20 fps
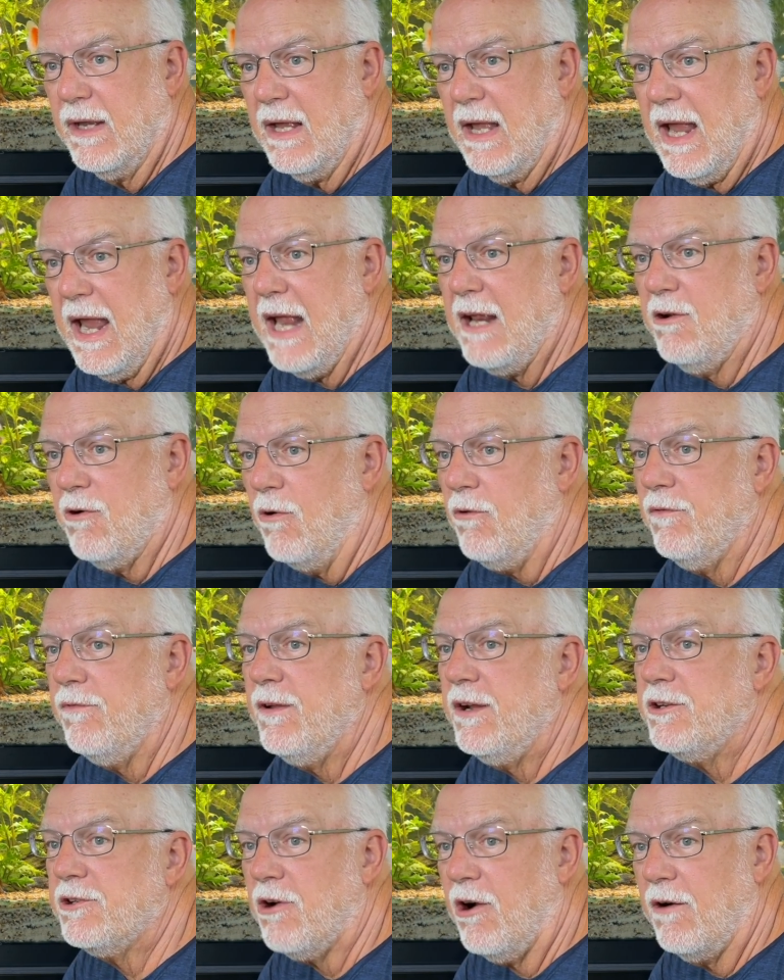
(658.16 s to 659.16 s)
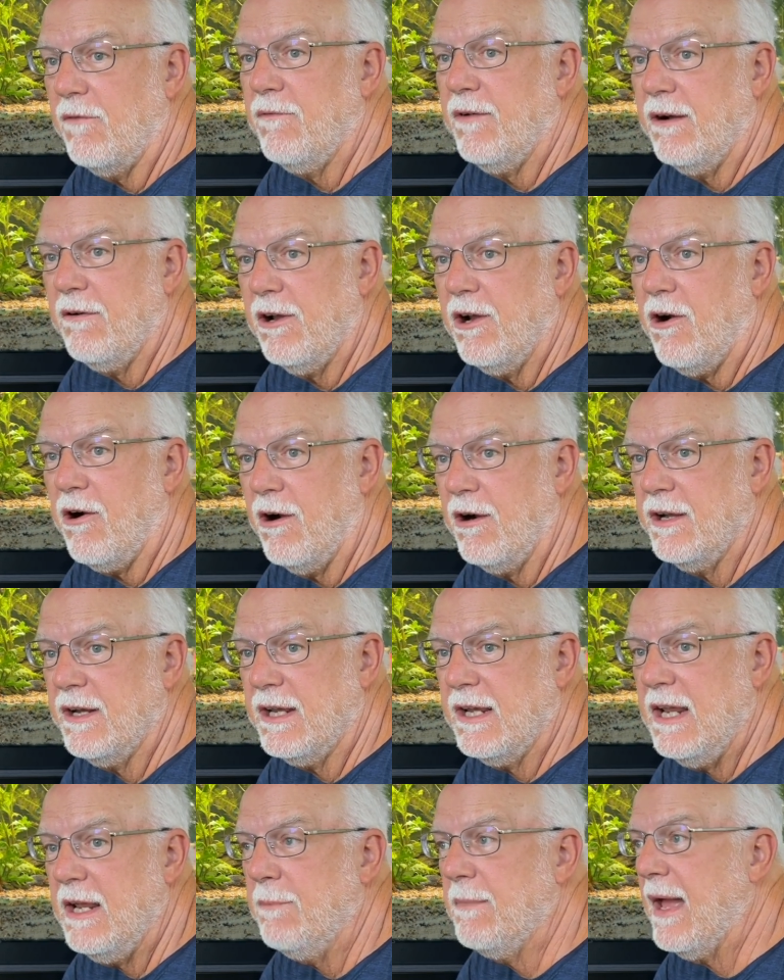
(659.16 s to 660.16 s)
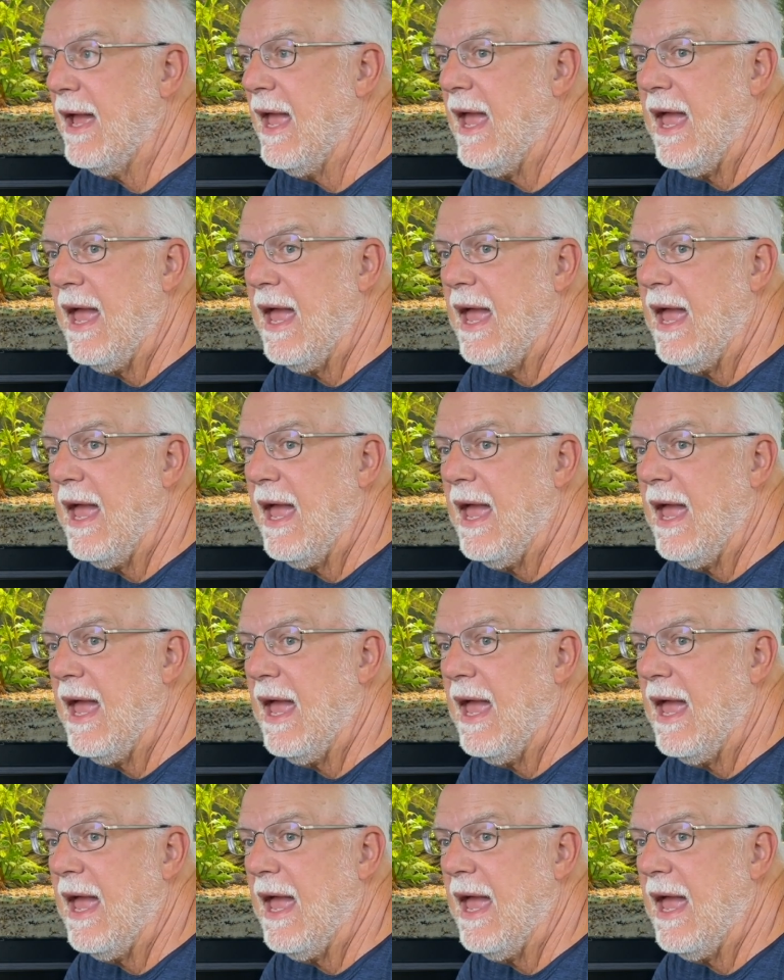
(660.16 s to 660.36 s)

And goldfish are very hard to keep.